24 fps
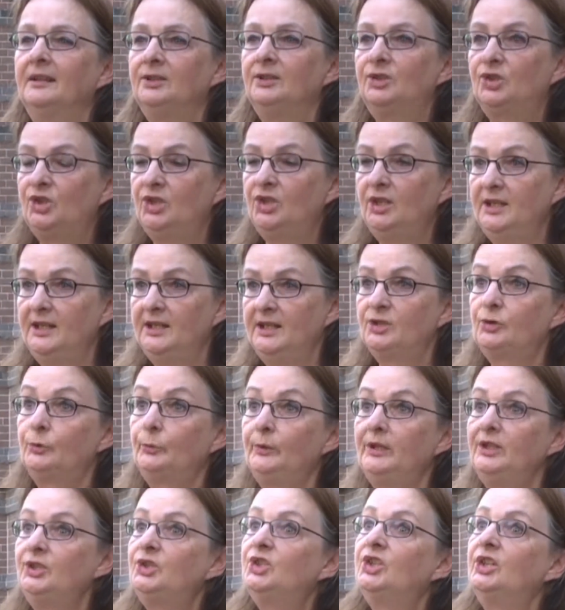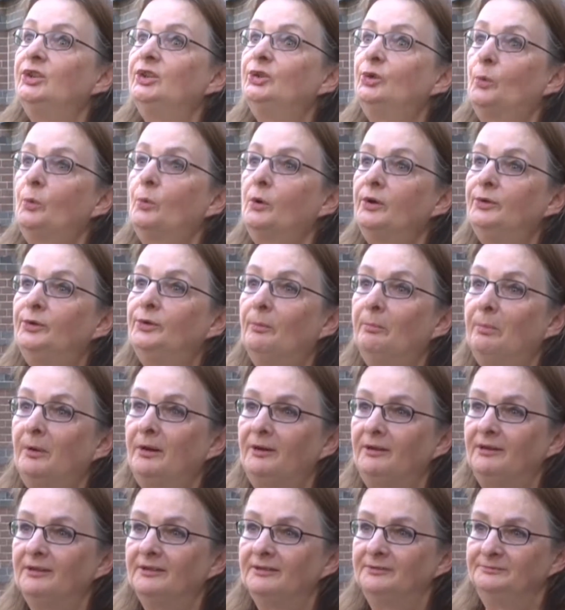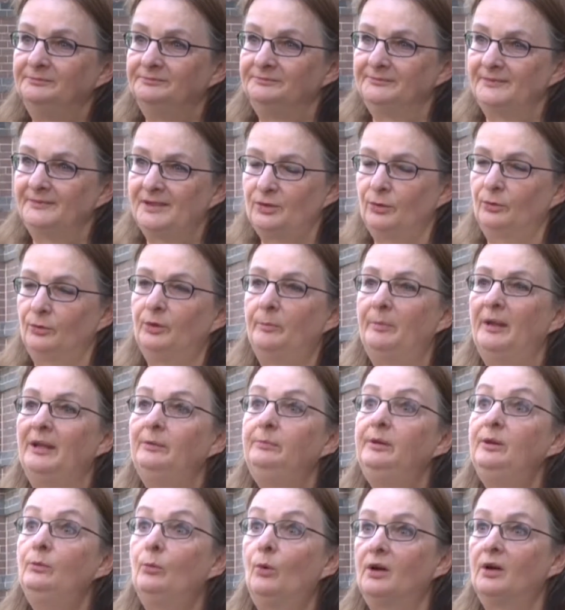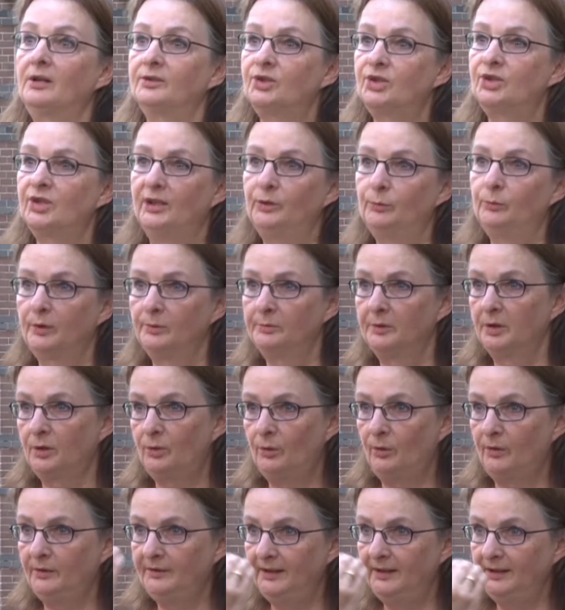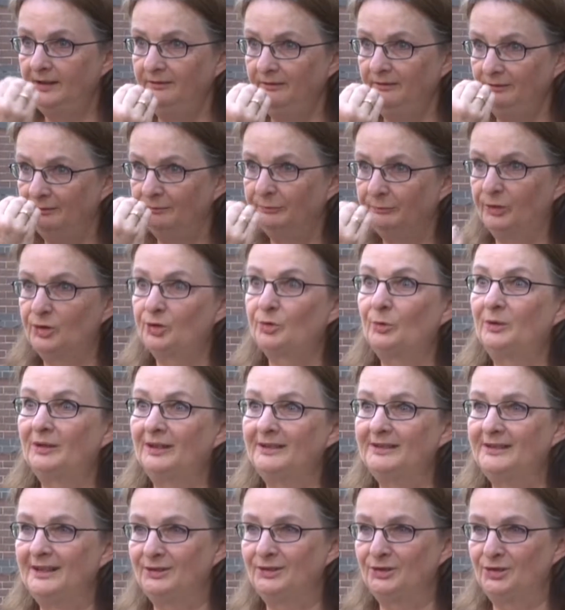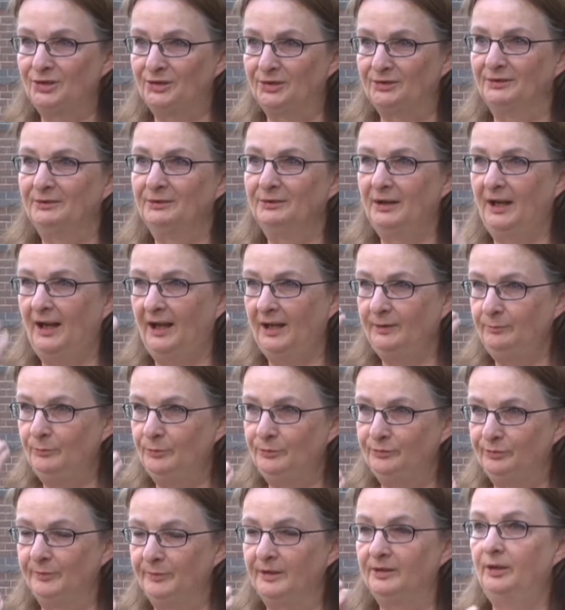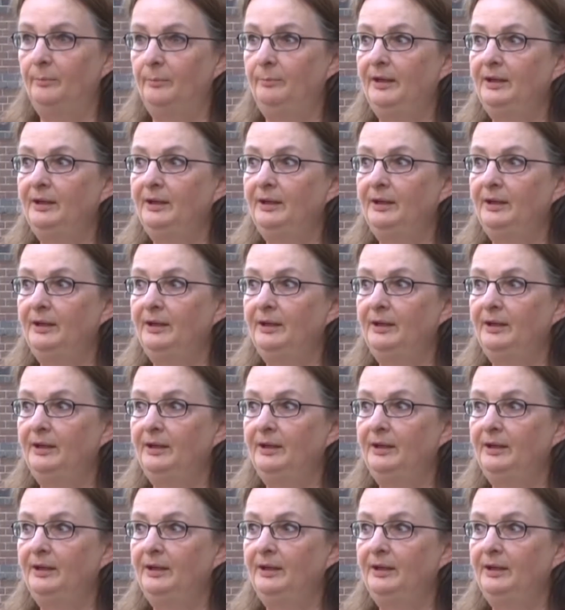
She is reaching toward the ball. So the baby watch, and we're recording visual attention, eye movement. The